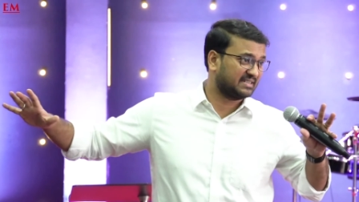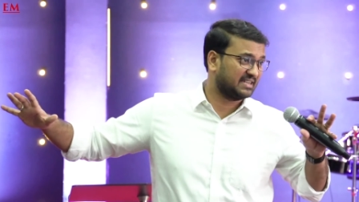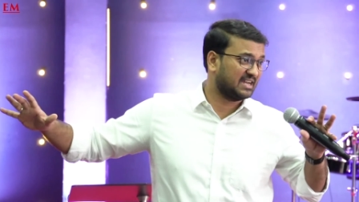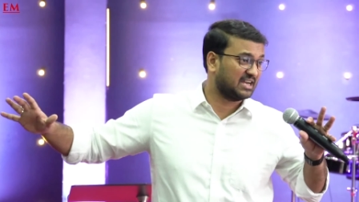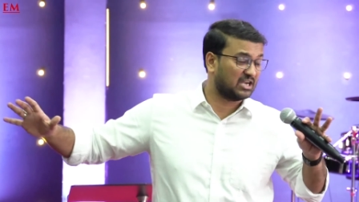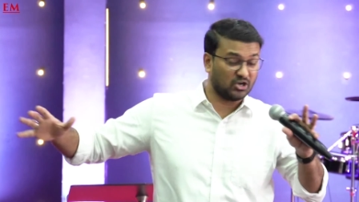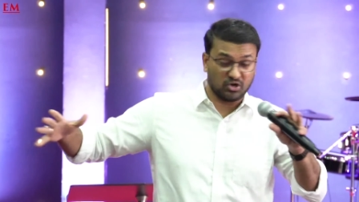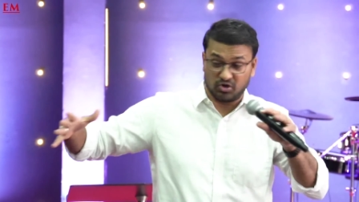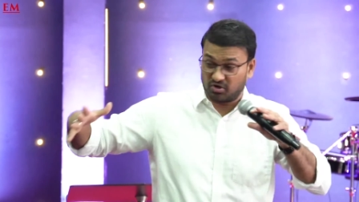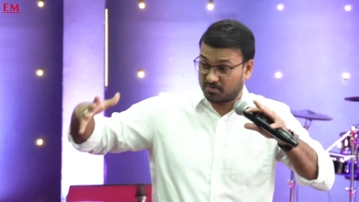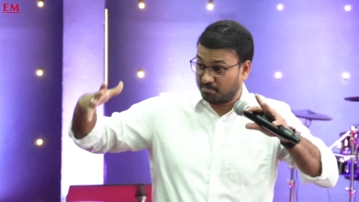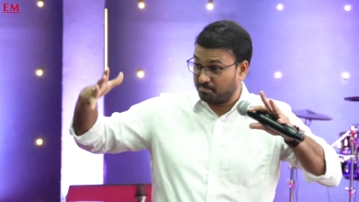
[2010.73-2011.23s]
It
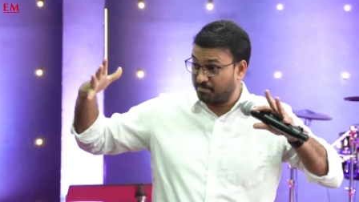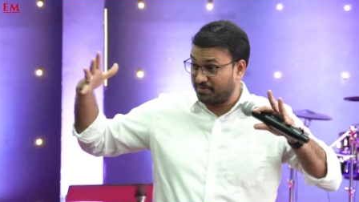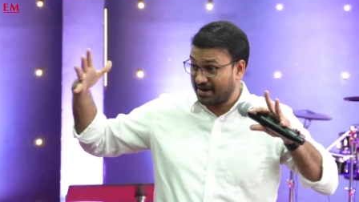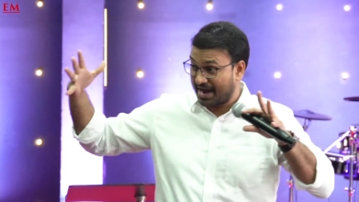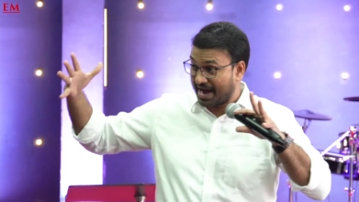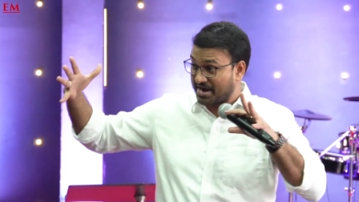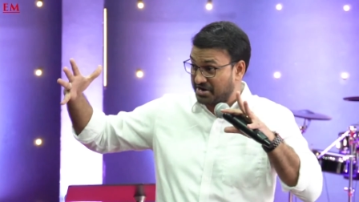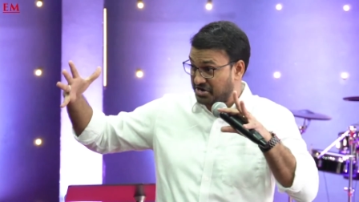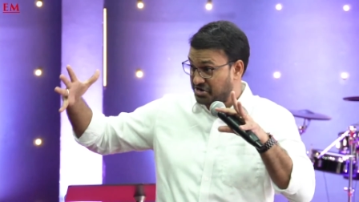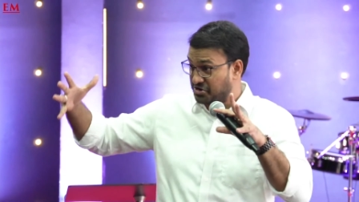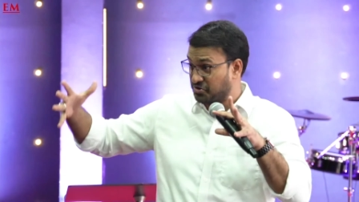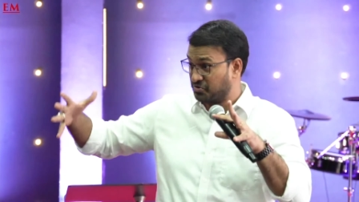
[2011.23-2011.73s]
will look
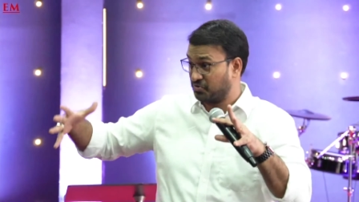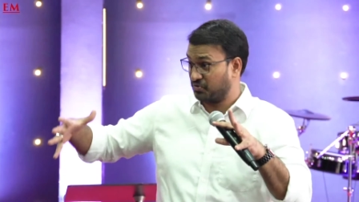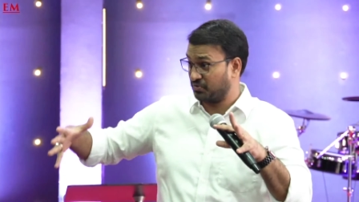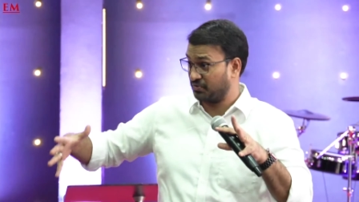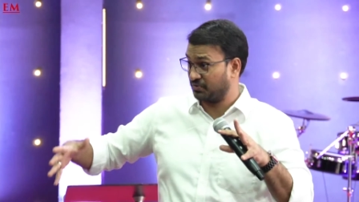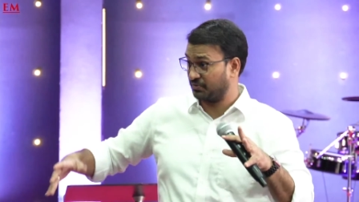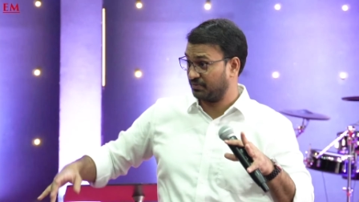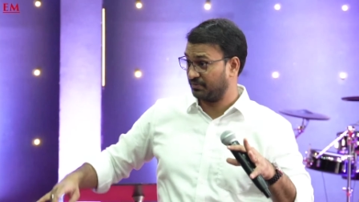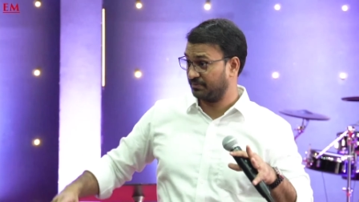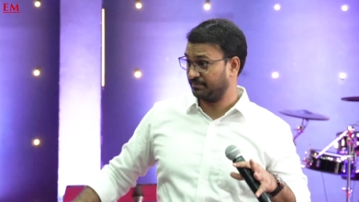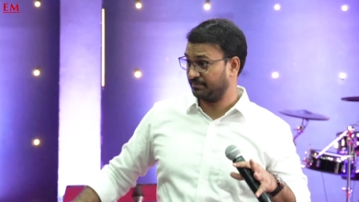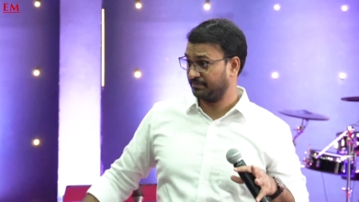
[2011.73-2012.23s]
brand new.
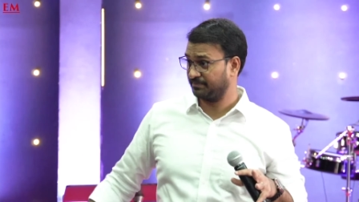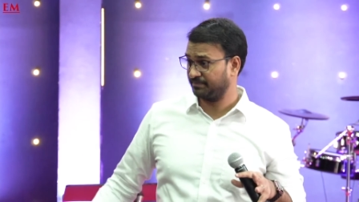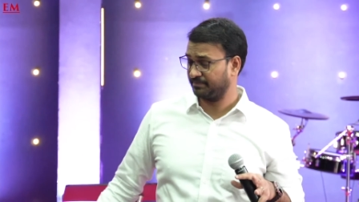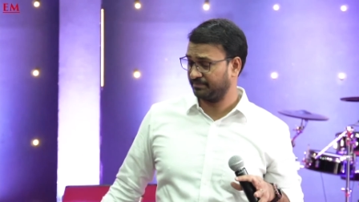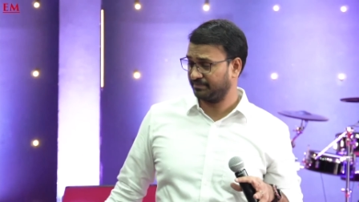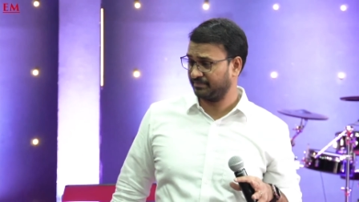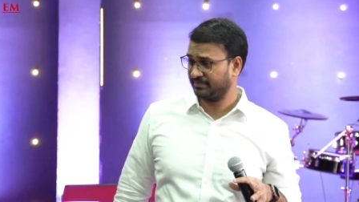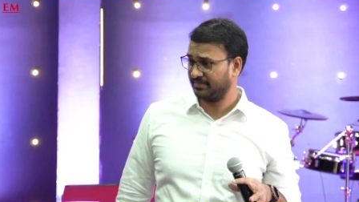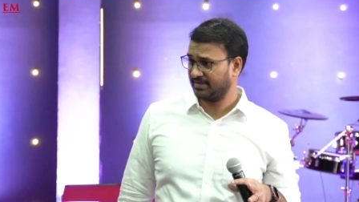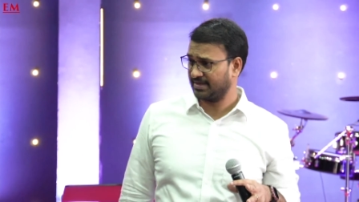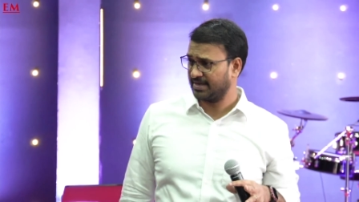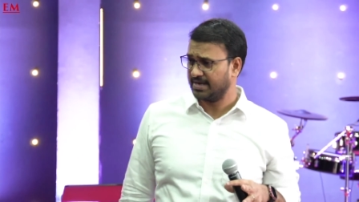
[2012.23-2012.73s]

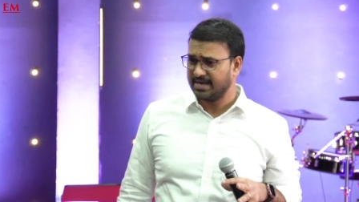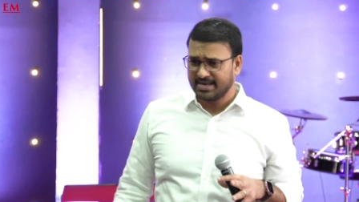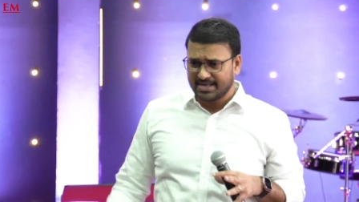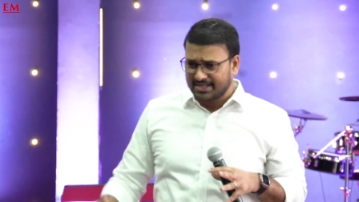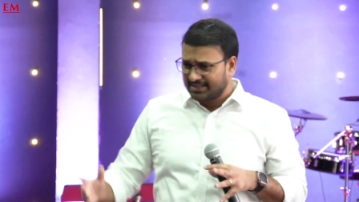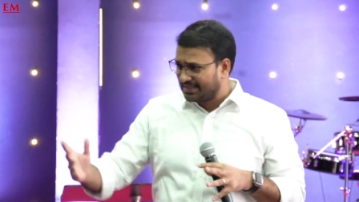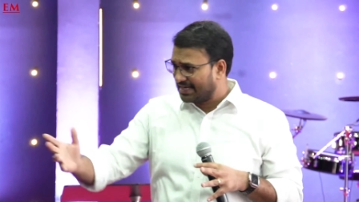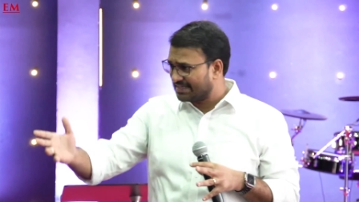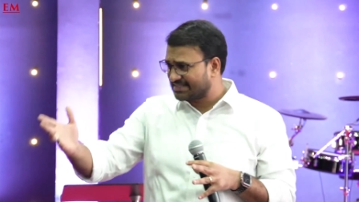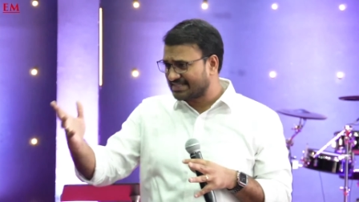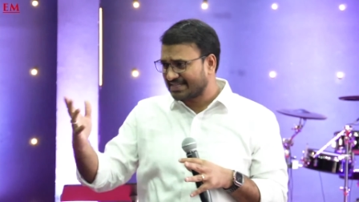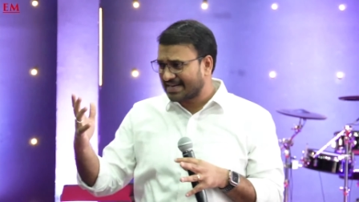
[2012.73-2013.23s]

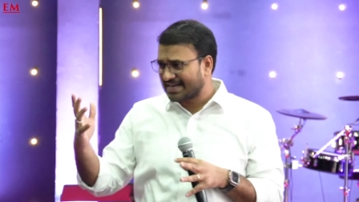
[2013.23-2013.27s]
That's an